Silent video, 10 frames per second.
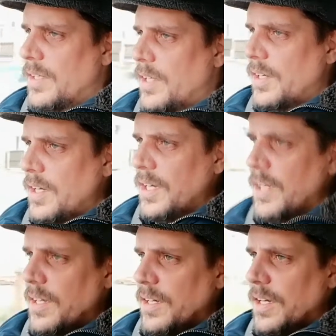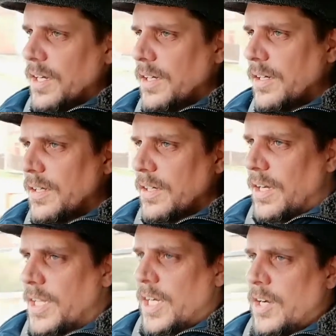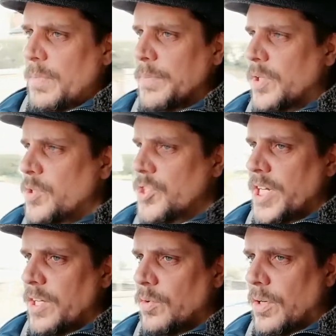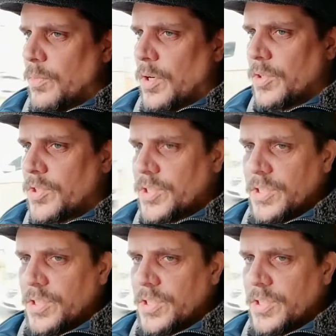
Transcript: Uh, I can't remember whose channel I watched.